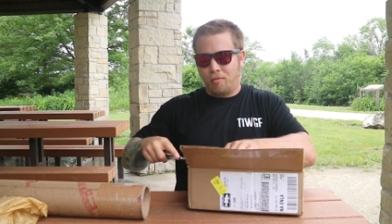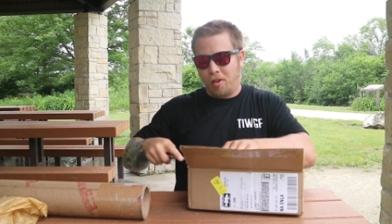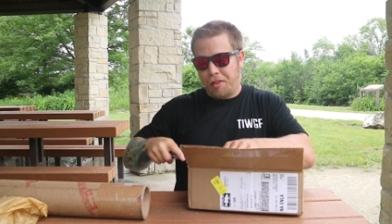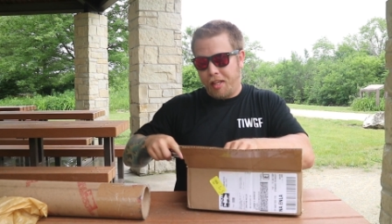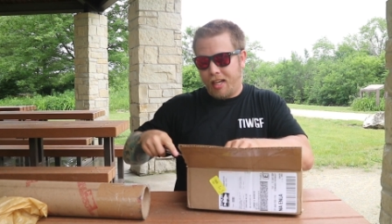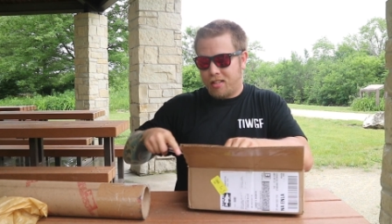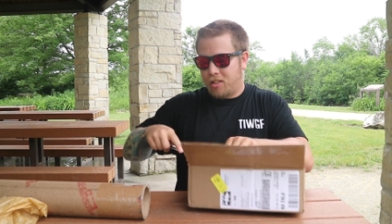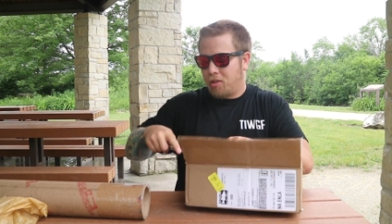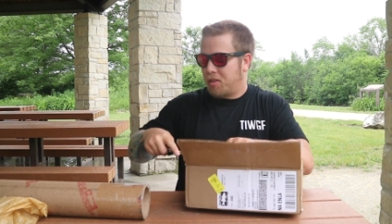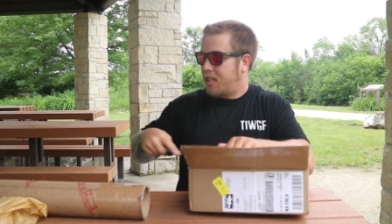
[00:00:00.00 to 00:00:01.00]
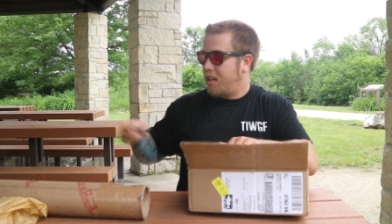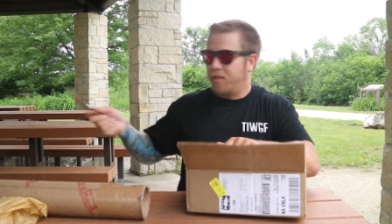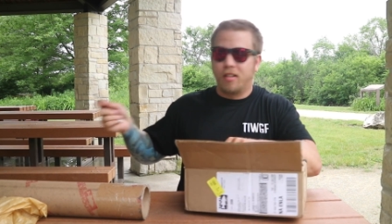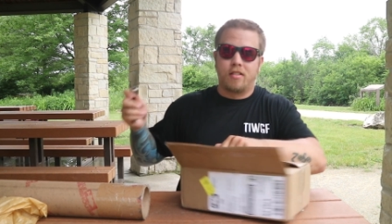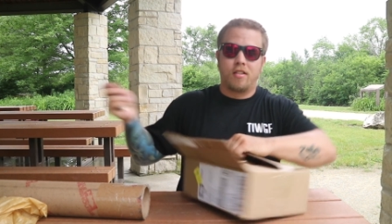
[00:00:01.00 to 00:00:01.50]
One thing has to go with that
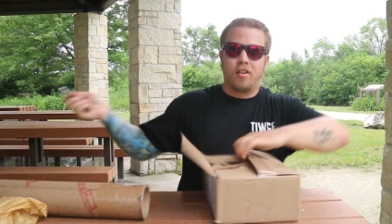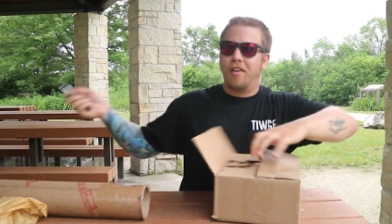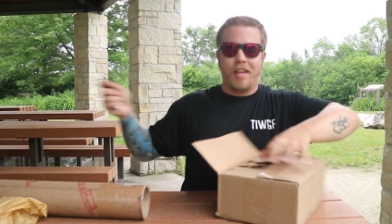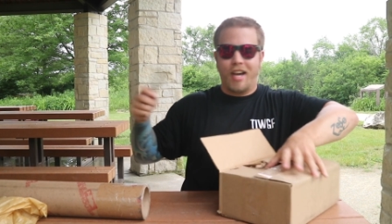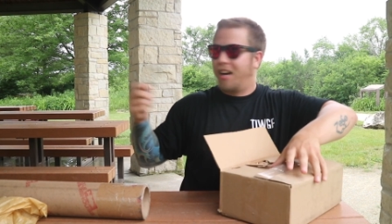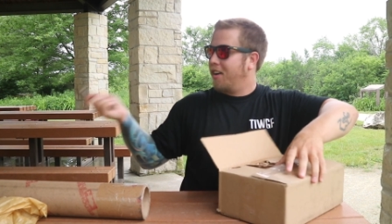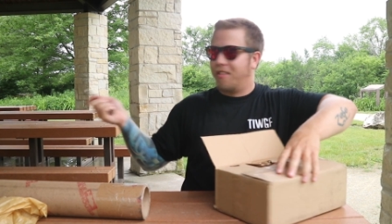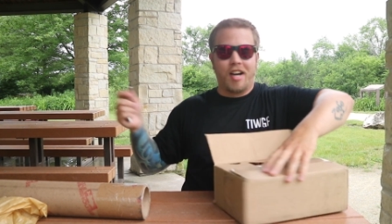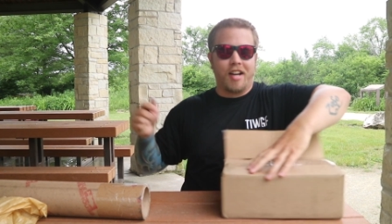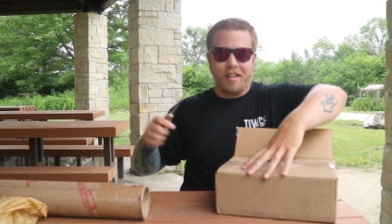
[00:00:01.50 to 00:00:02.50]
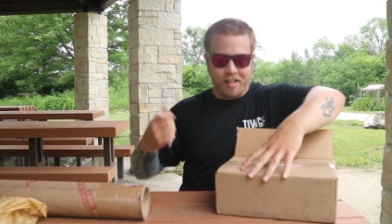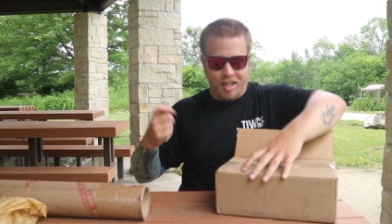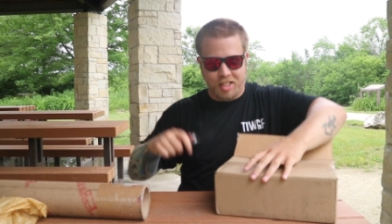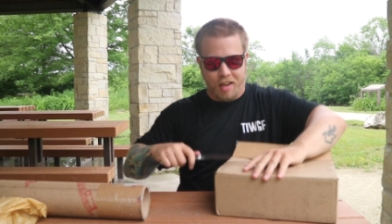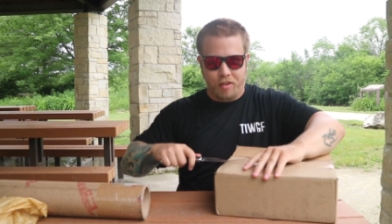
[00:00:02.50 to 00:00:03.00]
reel, or that rod.
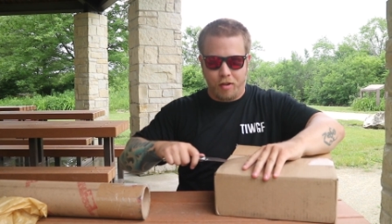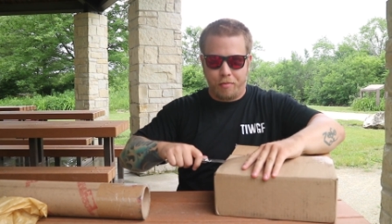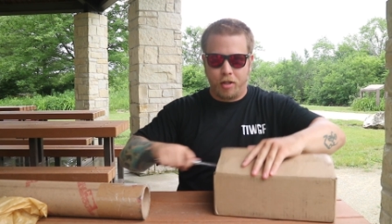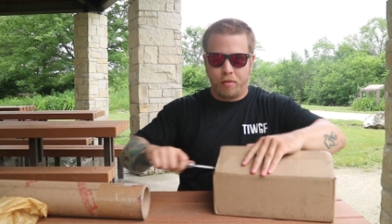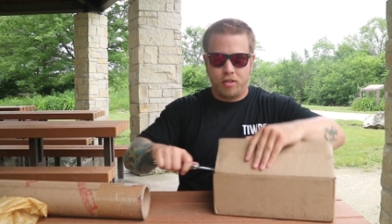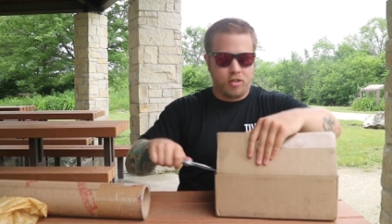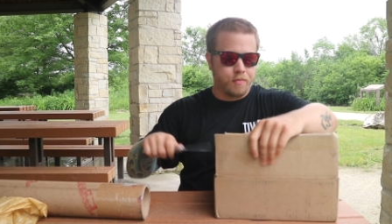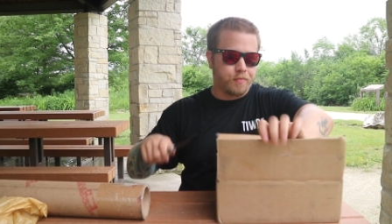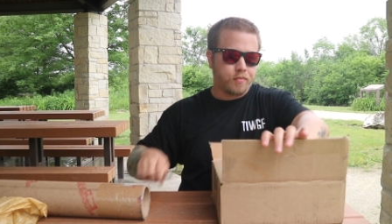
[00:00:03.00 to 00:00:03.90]
I just gave it away pretty much.